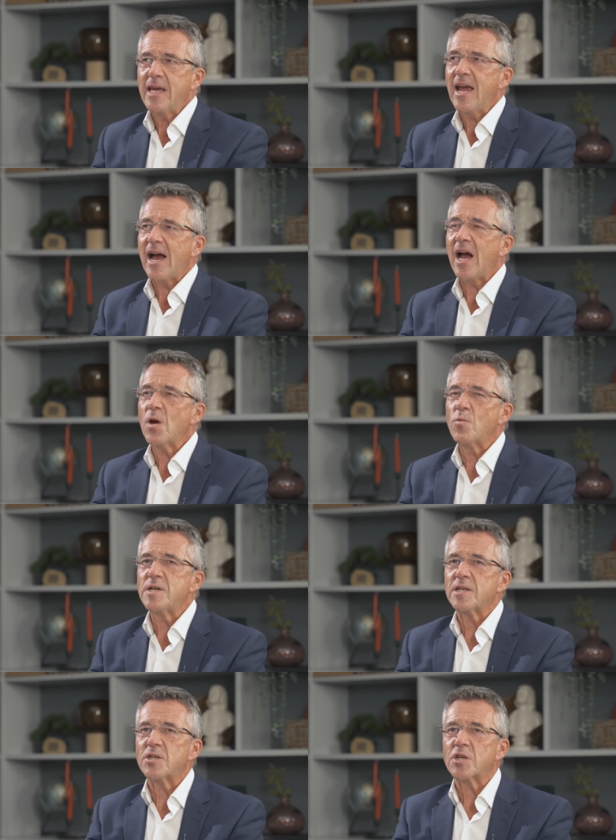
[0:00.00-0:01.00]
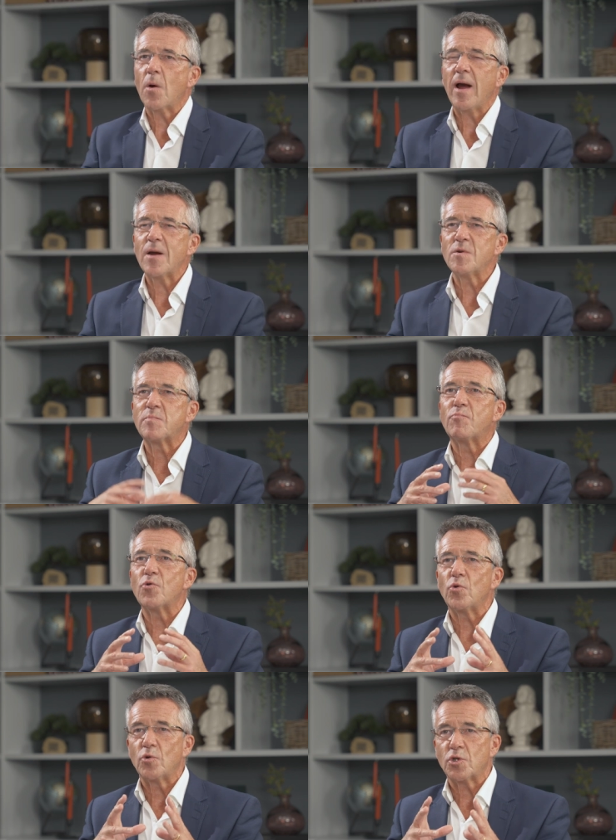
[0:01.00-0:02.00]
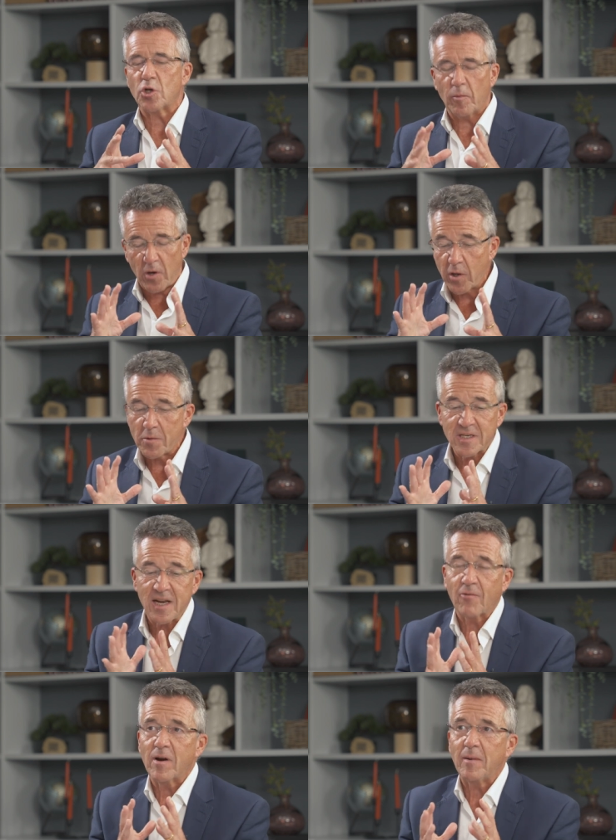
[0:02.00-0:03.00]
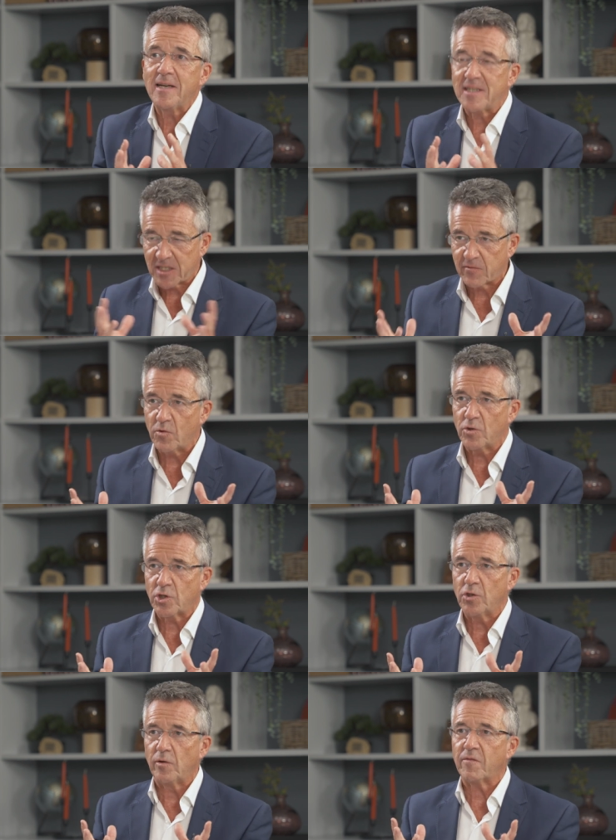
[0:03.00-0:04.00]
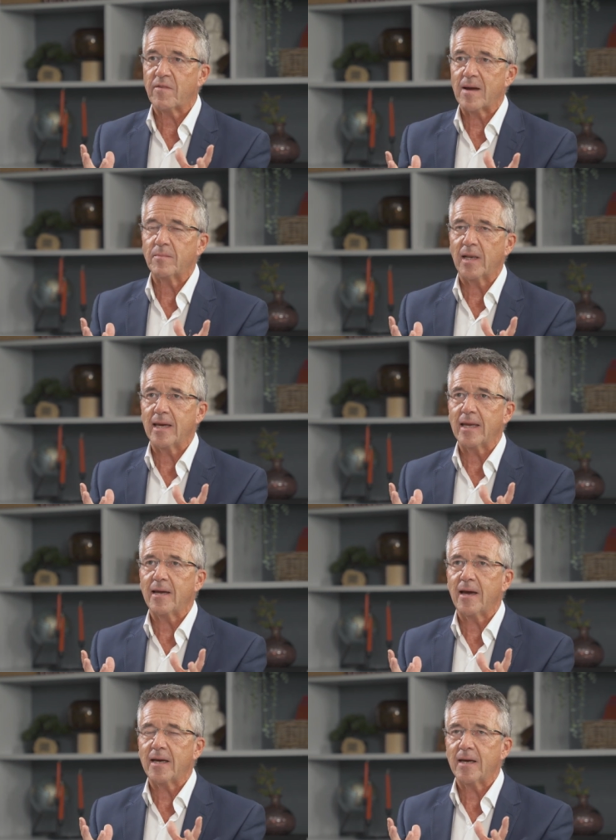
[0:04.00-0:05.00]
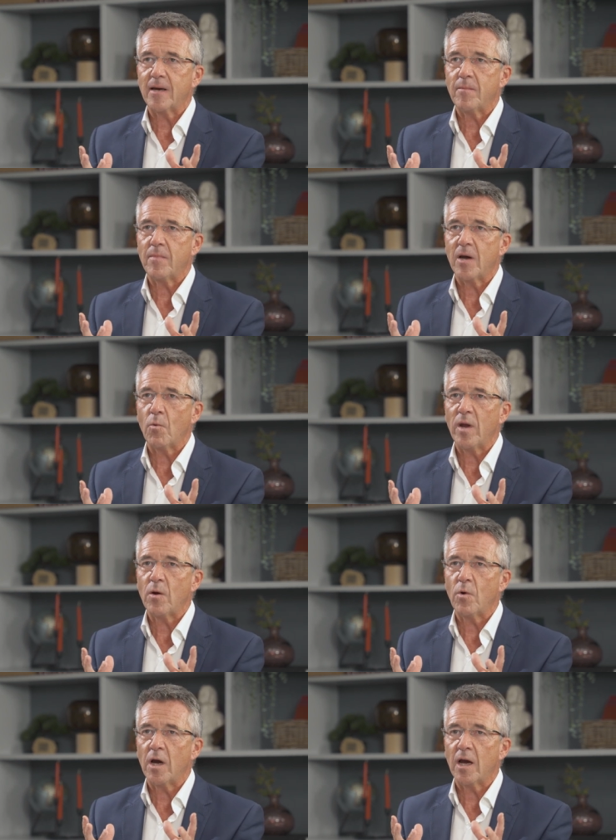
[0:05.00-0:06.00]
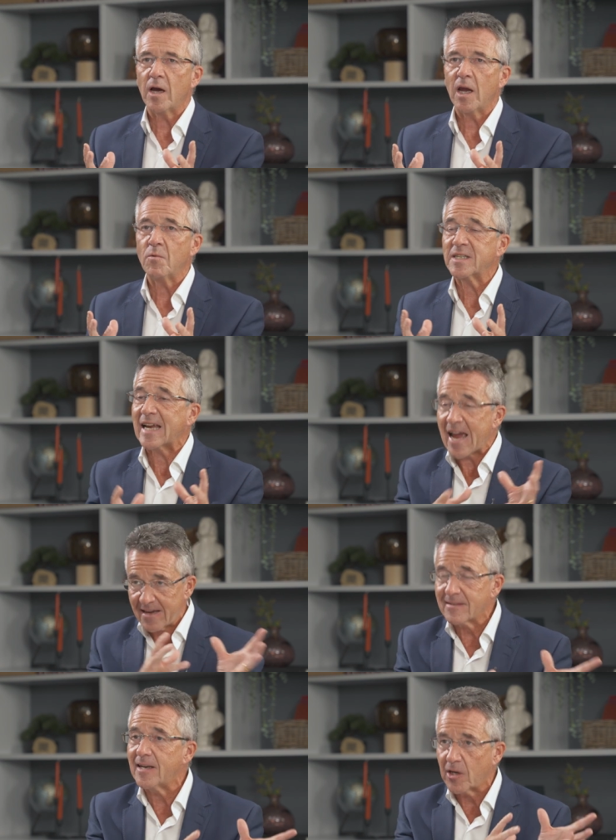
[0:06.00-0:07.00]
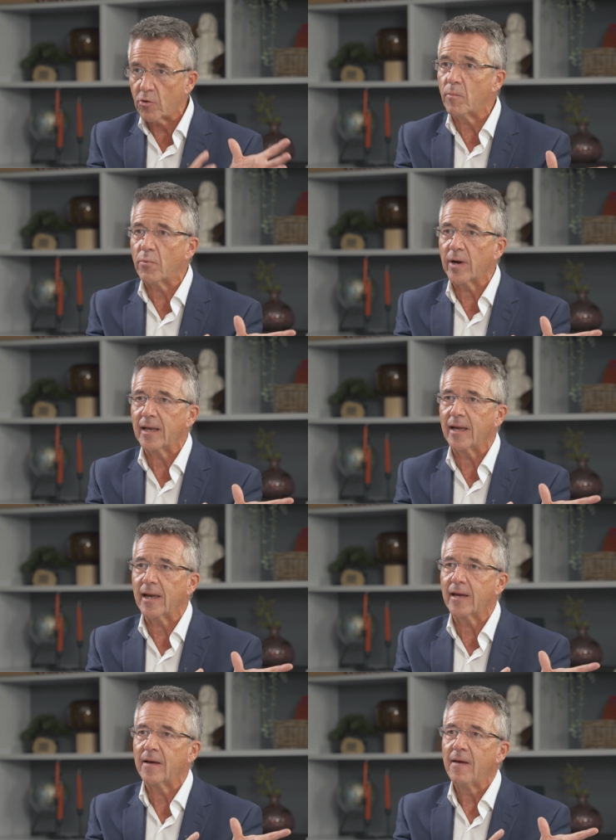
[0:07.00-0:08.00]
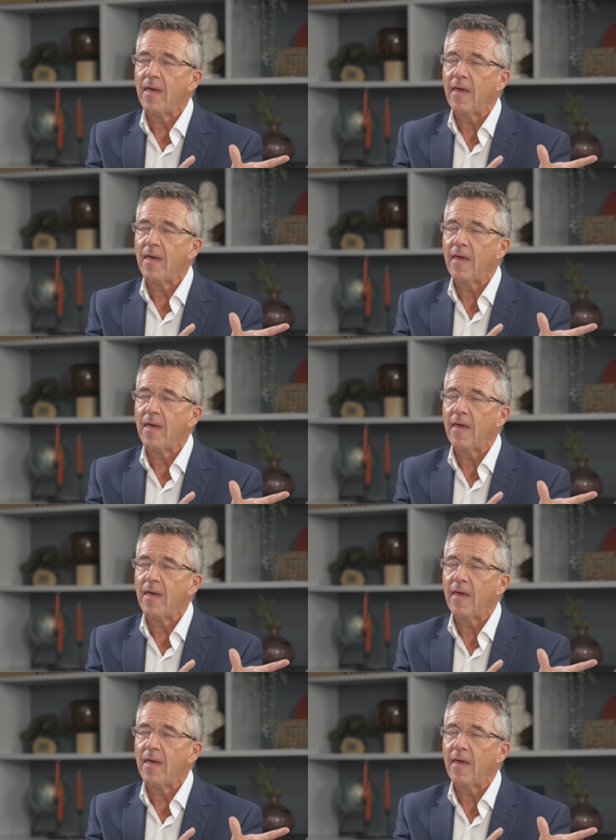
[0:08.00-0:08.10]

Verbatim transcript: Yeah, I would, so I was brought up, although it was an incredibly dysfunctional family, um, we were, it was a Catholic upbringing.